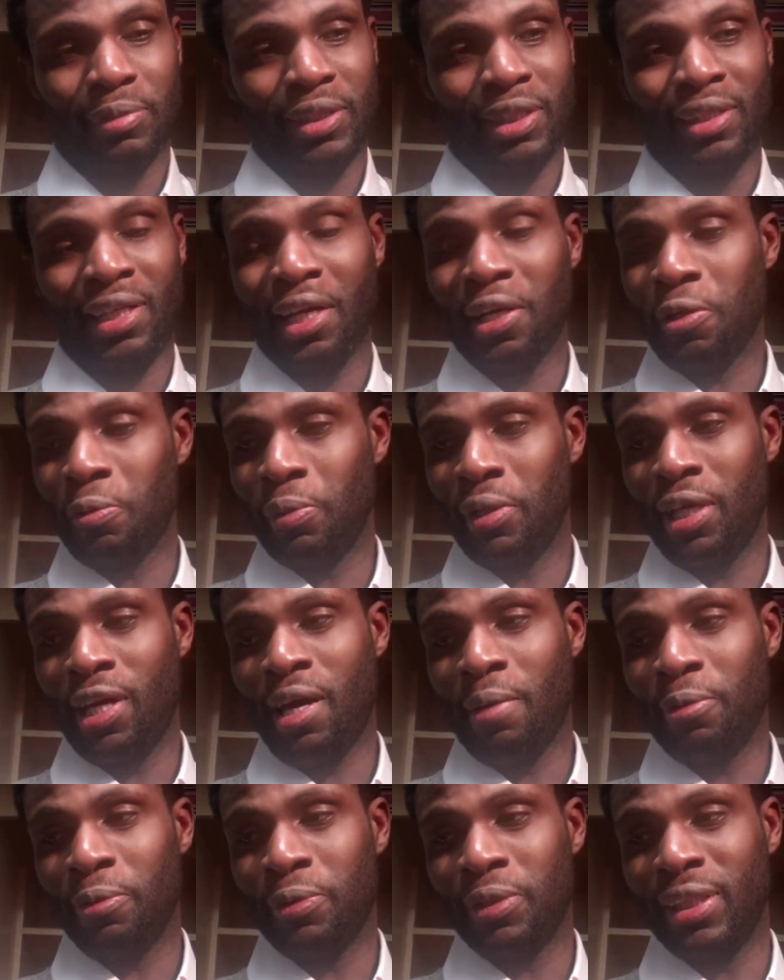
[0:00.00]
They're not going to be
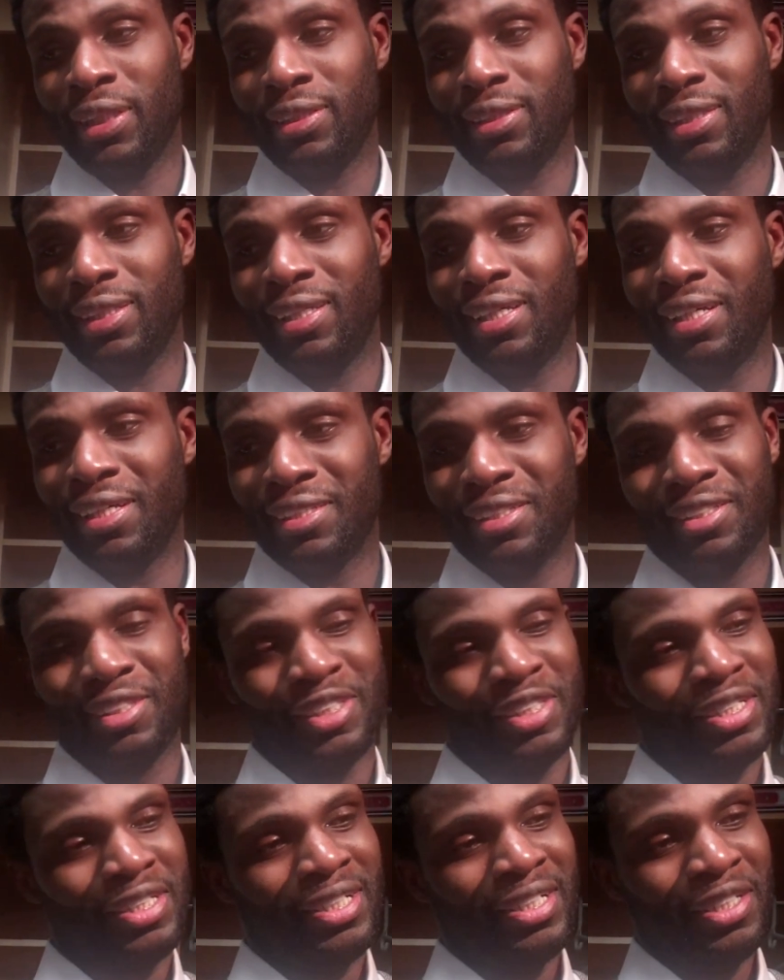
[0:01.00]
happy when they see us.
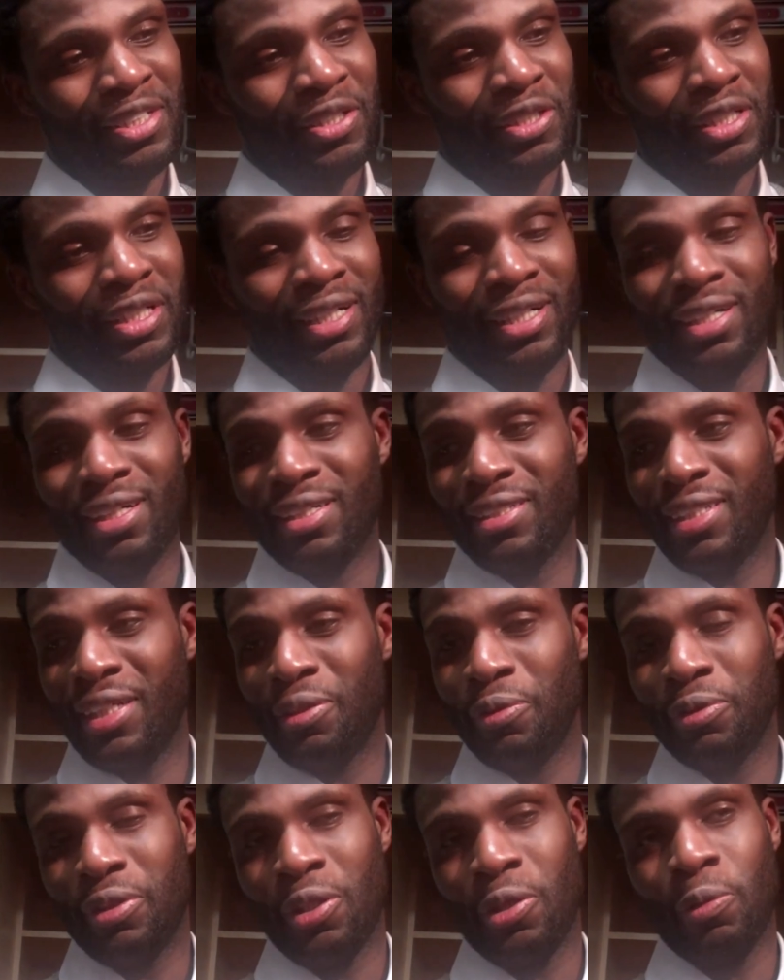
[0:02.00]
Because
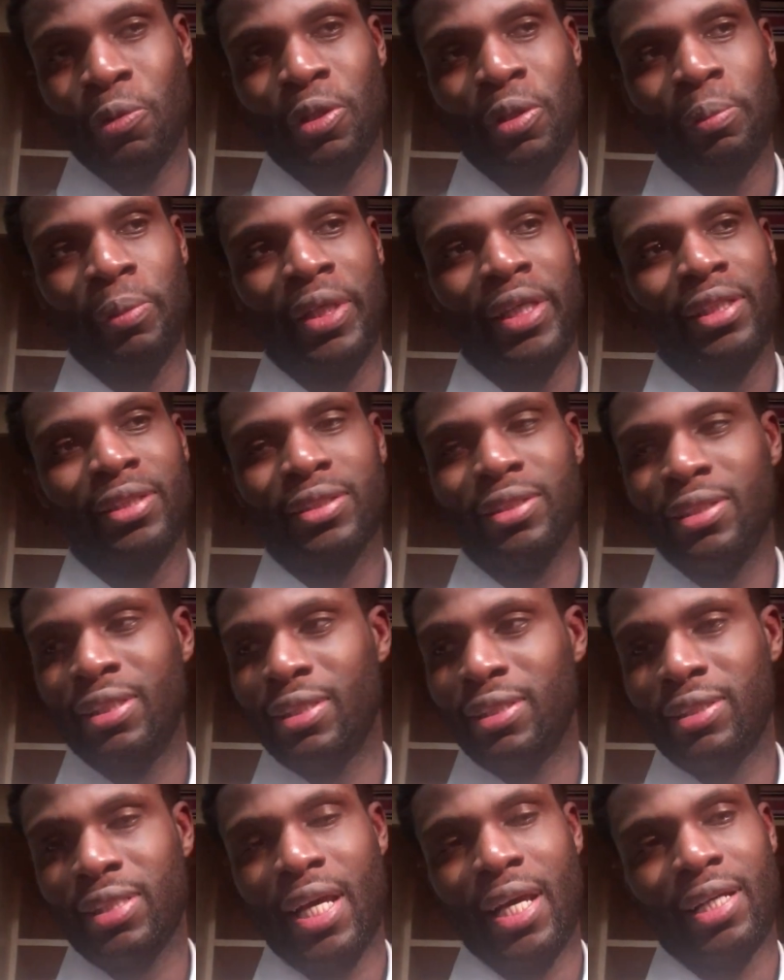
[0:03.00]
they don't want to beat us in
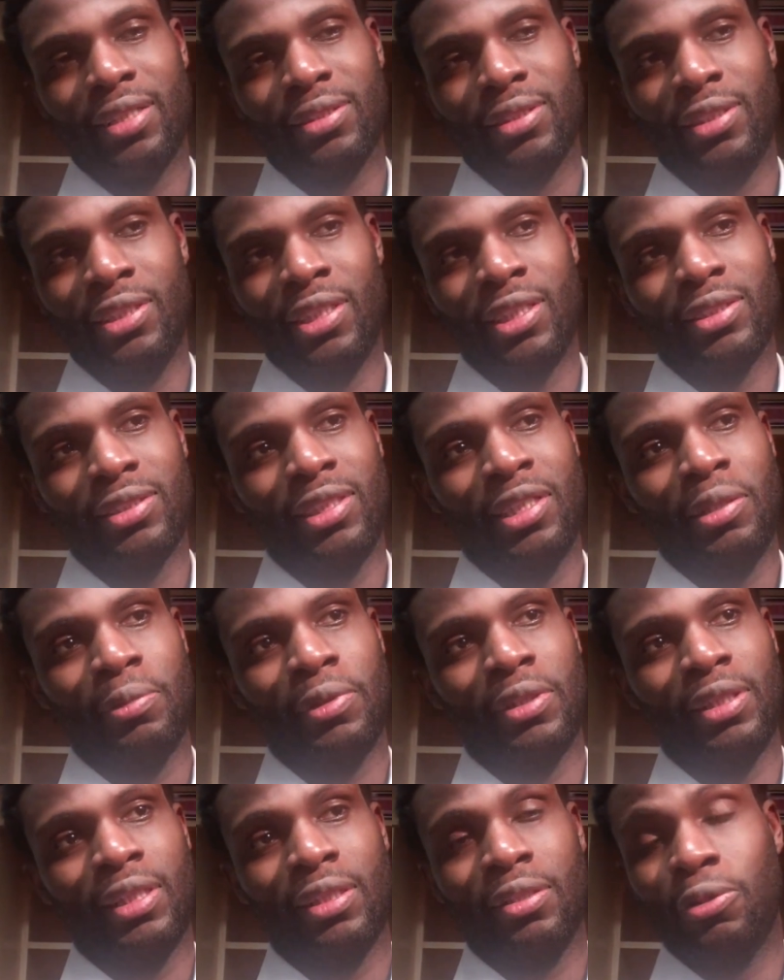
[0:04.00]
this sack as a young team
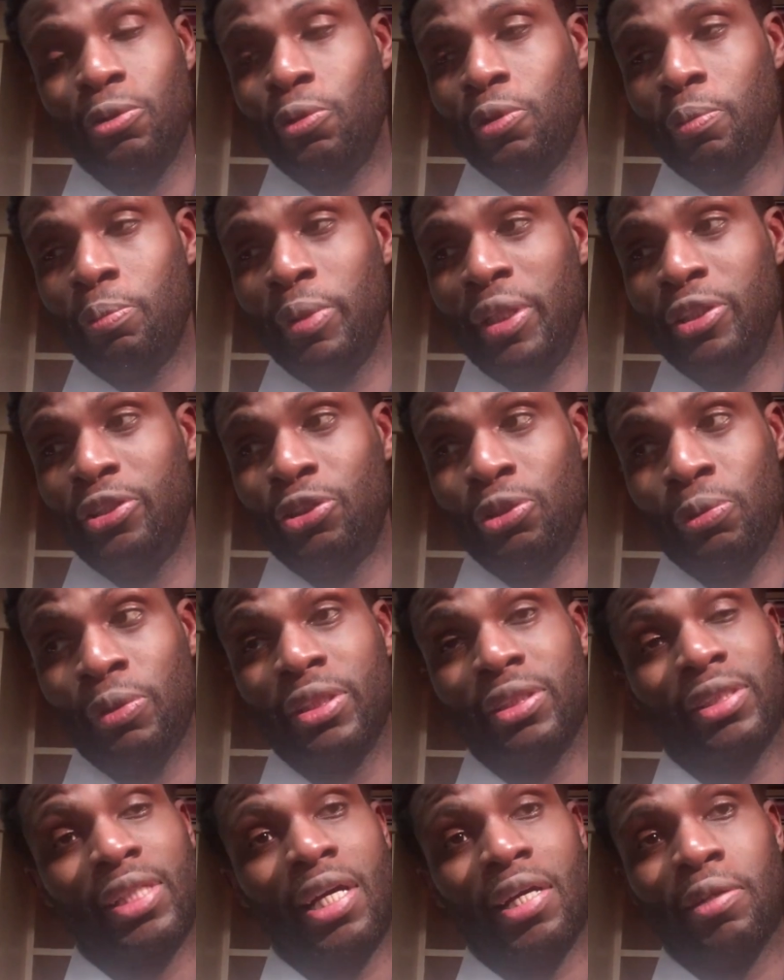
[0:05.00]
who can beat you
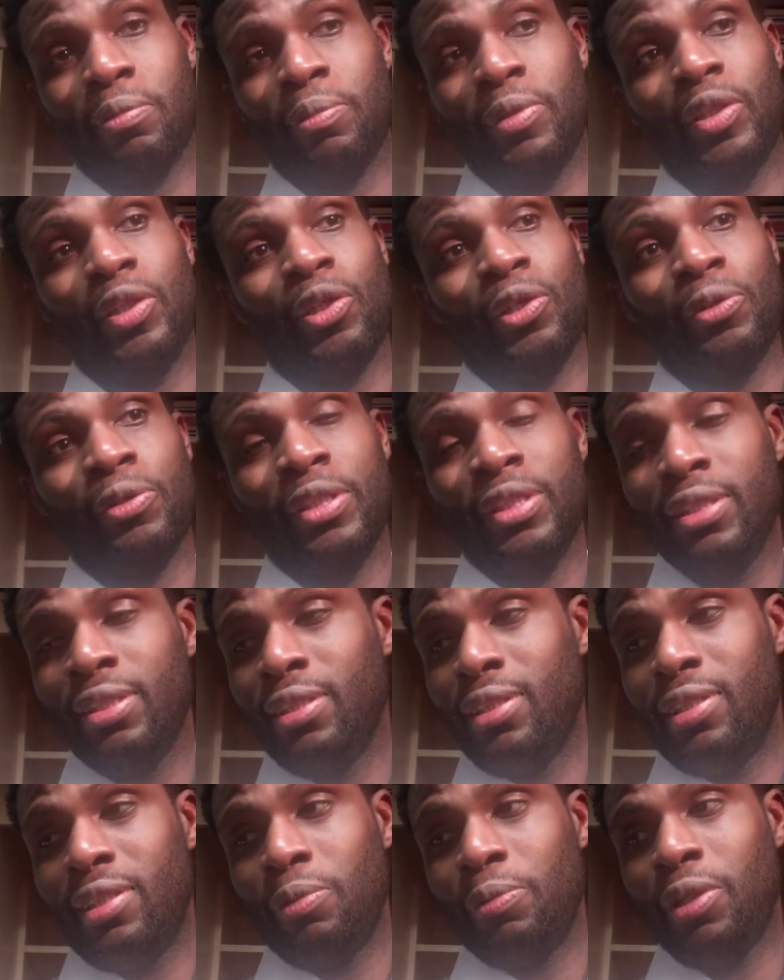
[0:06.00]
in Sacramento.
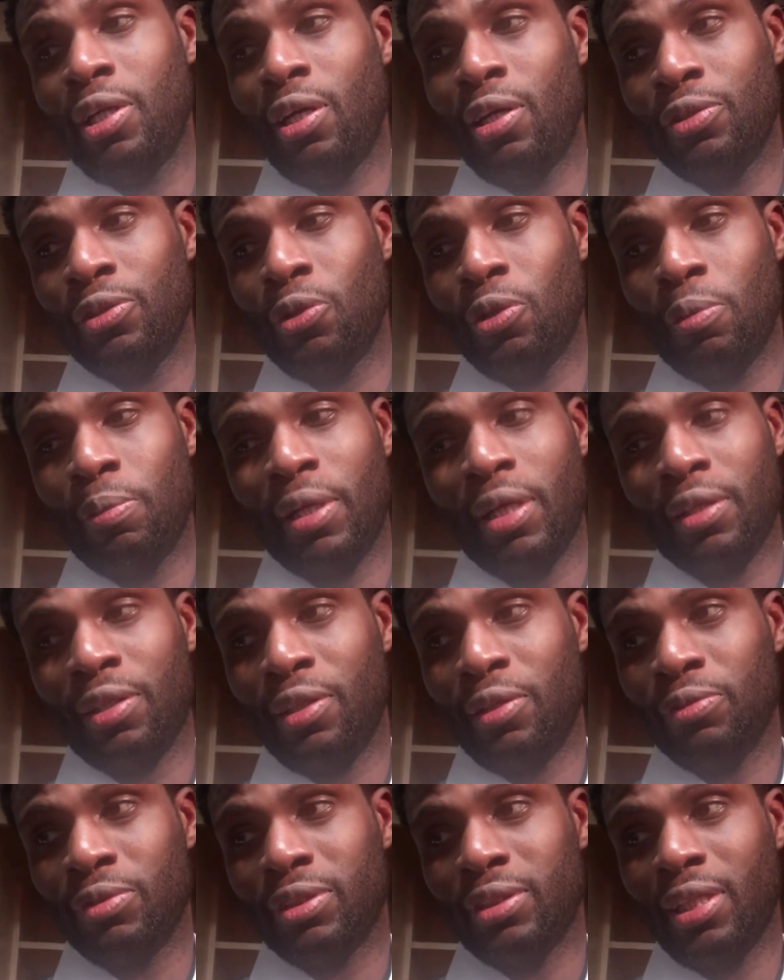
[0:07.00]
And we all know about
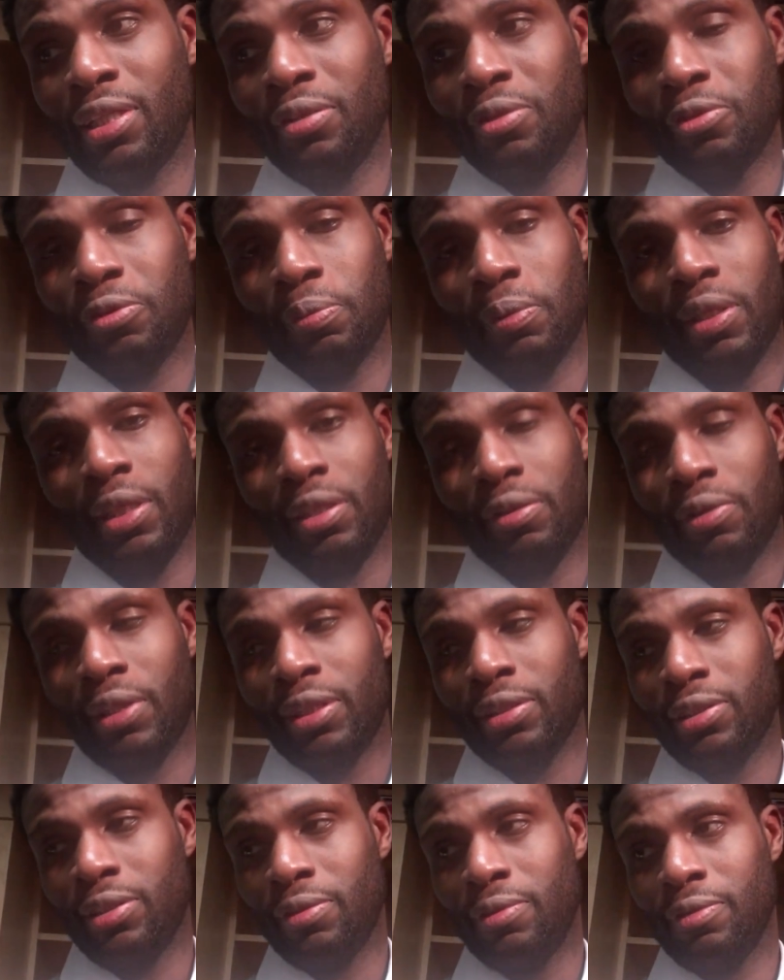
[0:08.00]
that. The state was playing great too.